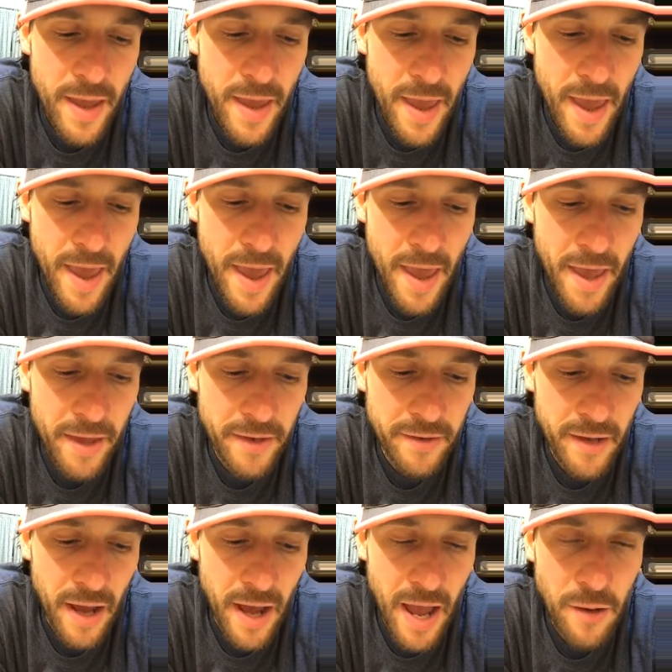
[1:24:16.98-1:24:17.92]
And
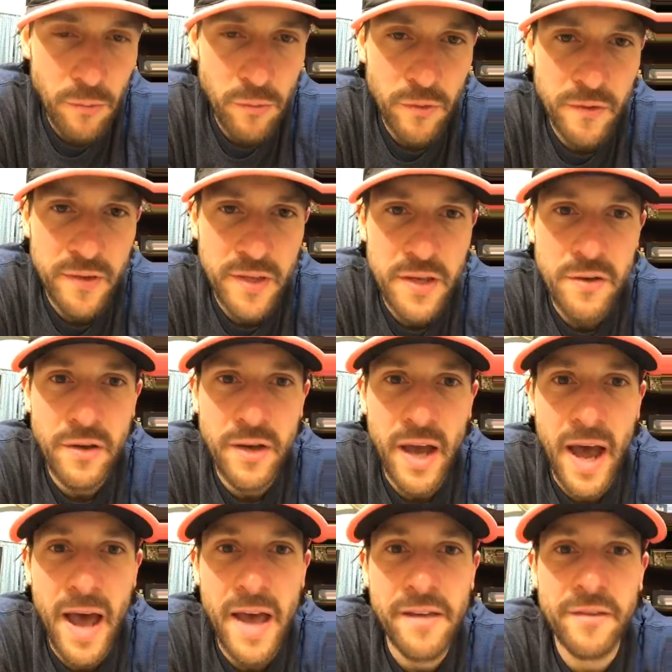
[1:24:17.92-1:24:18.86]
I will see you
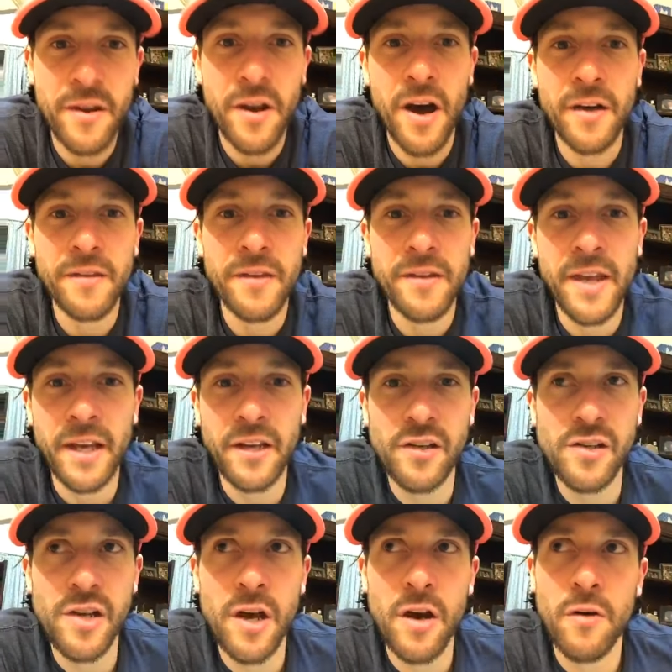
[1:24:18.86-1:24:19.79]
guys on the next
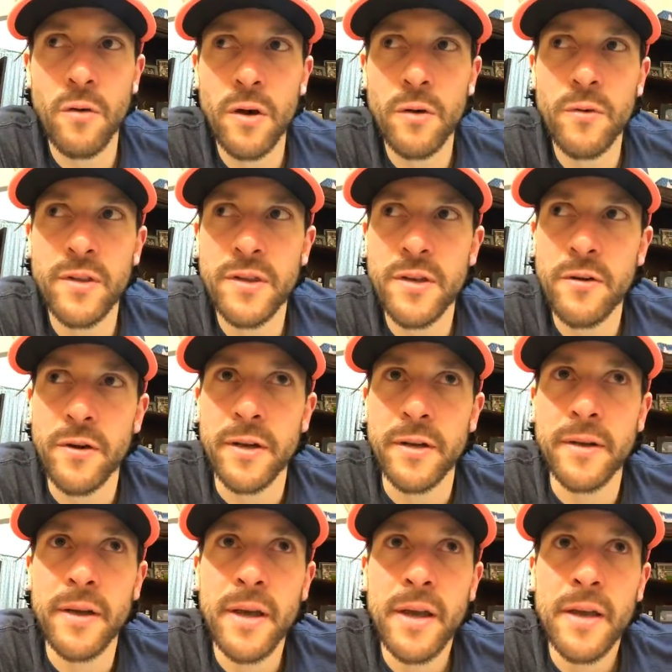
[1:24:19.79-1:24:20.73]
show. What are we doing?
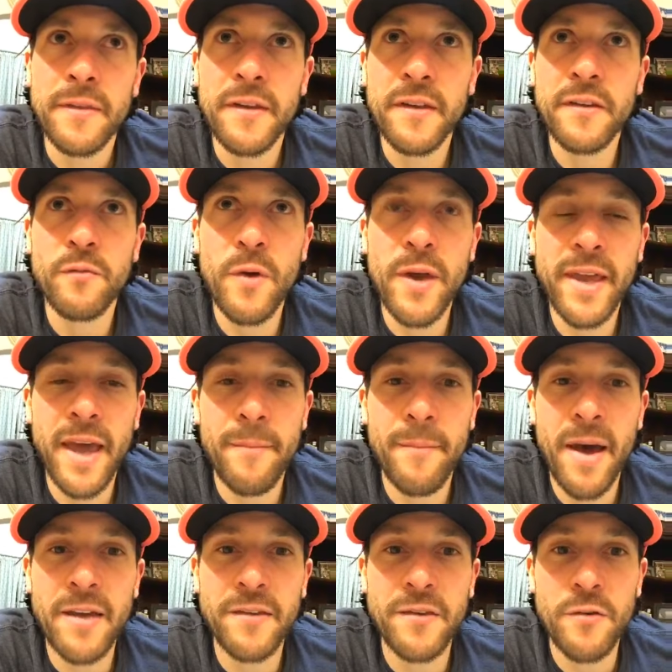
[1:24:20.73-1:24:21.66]
This week I
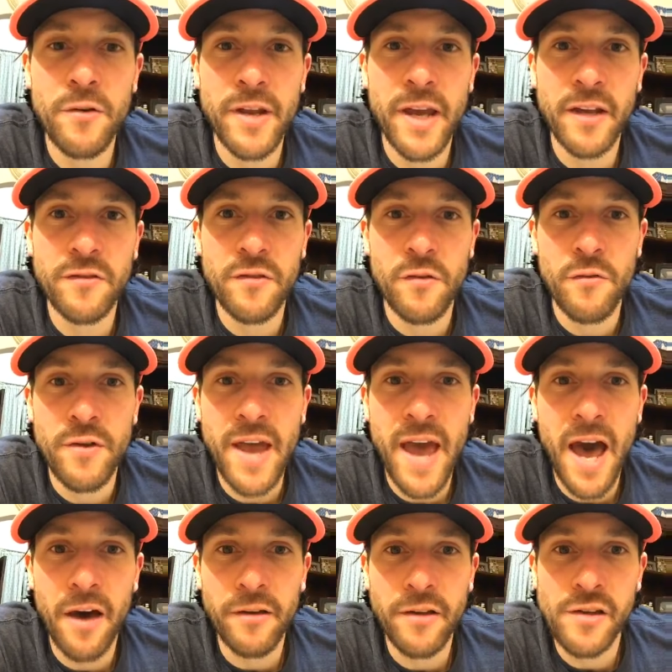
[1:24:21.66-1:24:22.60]
might do an extra
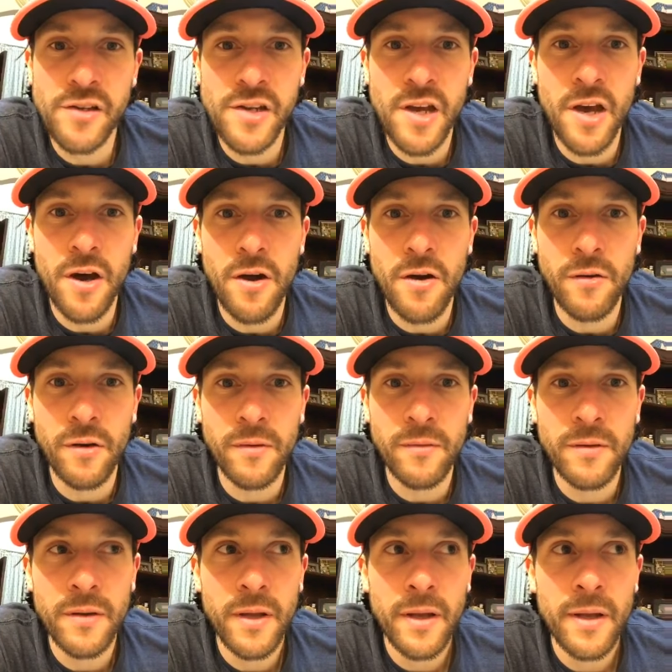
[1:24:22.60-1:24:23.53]
reality show,
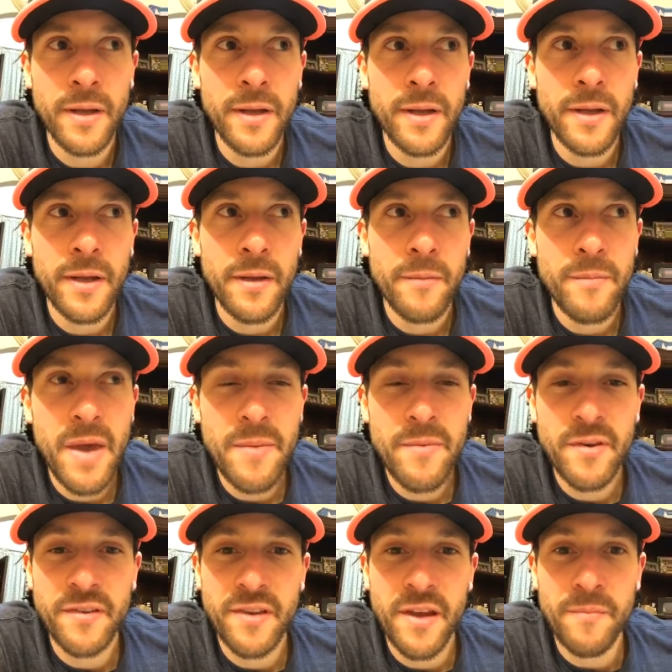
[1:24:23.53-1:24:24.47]
maybe
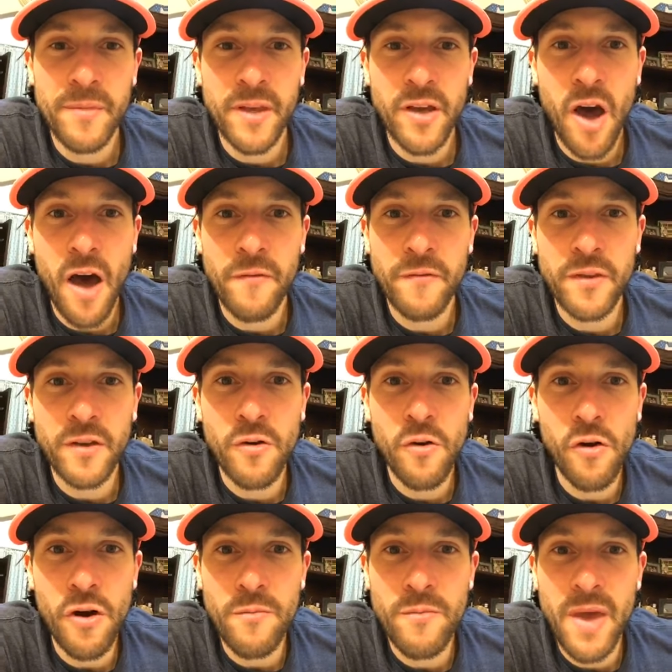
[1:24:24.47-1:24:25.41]
something off the
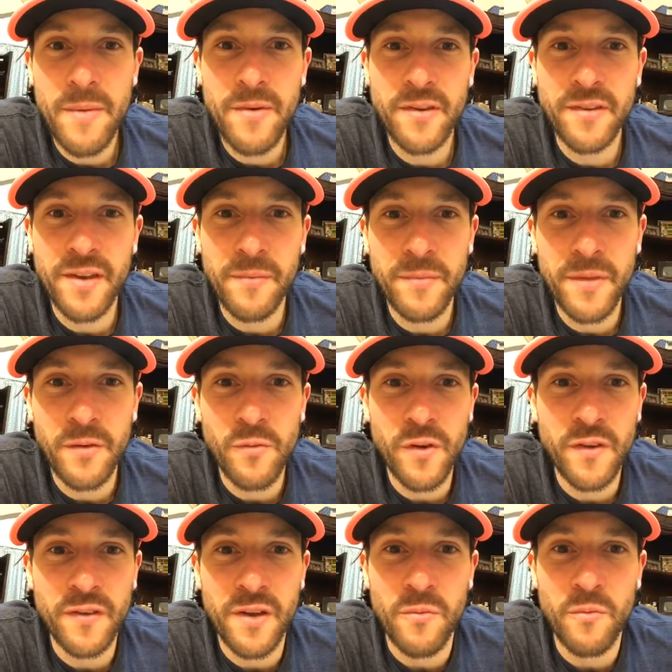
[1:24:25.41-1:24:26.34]
court, maybe something with
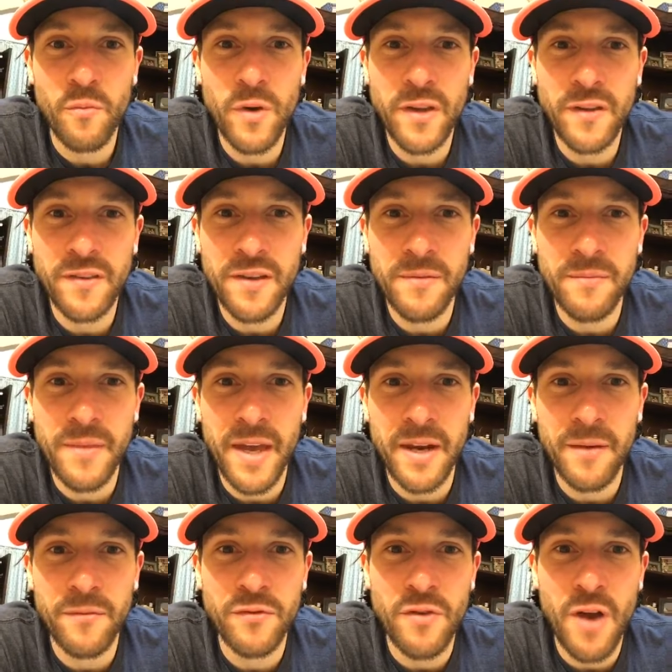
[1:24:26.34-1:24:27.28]
some wisdom that
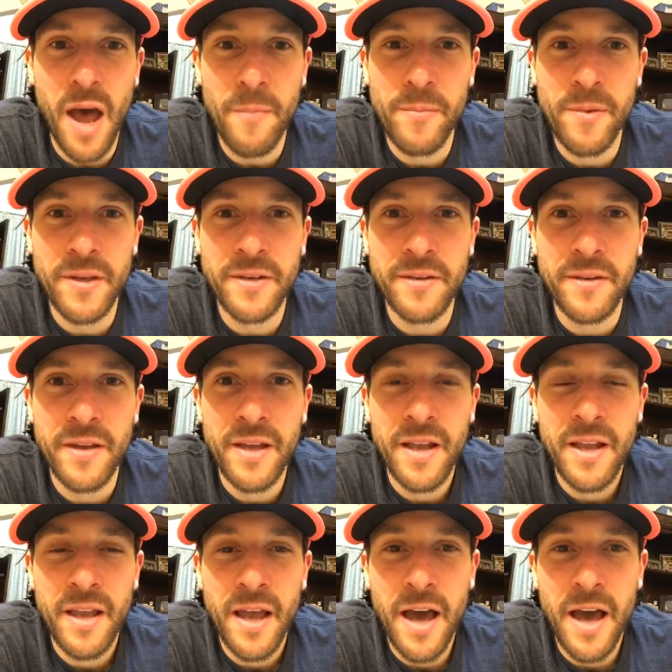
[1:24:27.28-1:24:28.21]
I'm dropping.
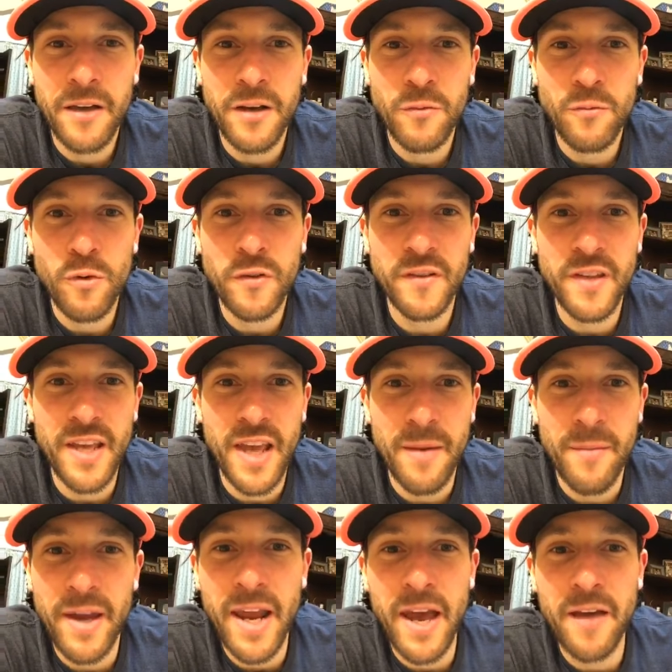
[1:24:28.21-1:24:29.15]
I don't know. We'll see. I
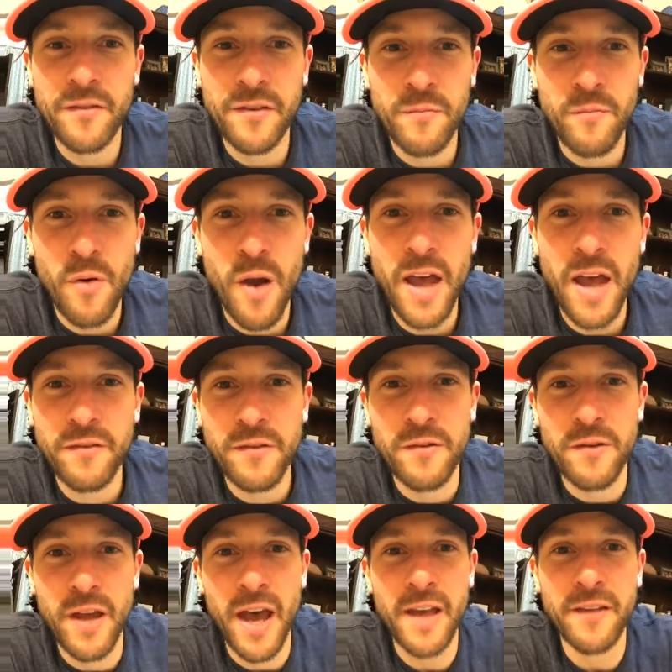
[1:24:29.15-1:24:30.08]
might have a surprise for
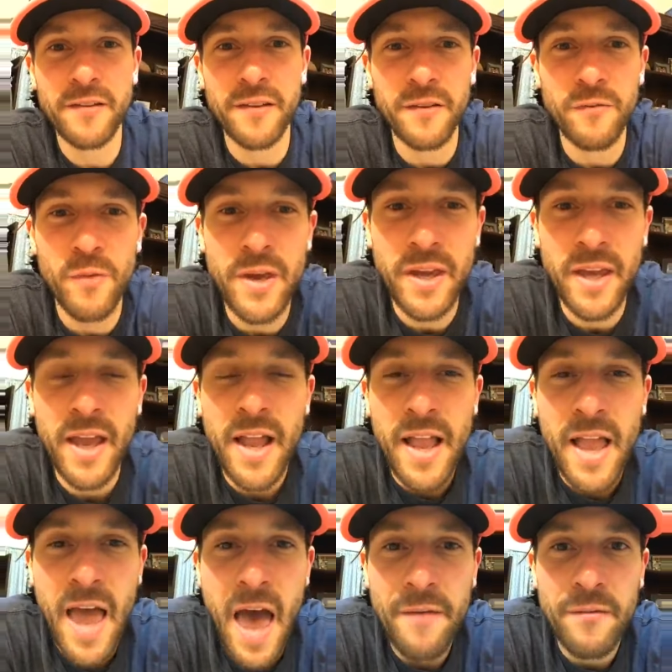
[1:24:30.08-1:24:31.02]
you guys this week.
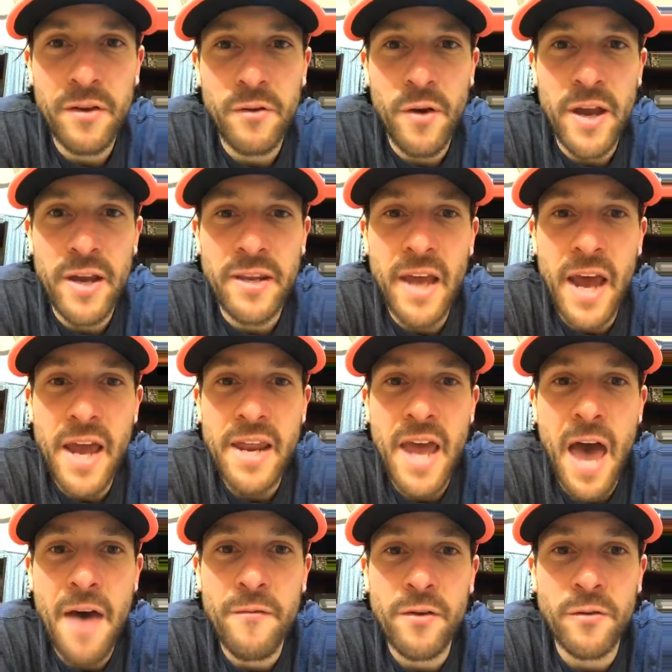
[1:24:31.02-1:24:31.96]
Have a great night.
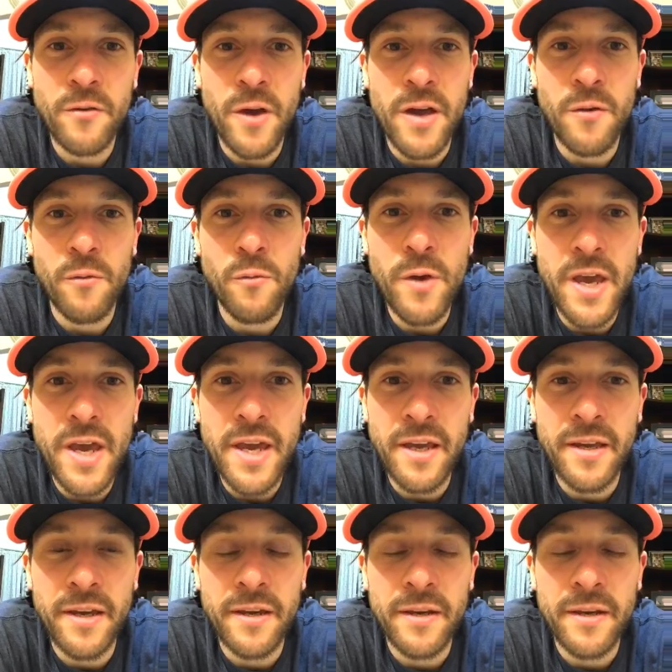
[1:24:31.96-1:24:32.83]
Have a great week.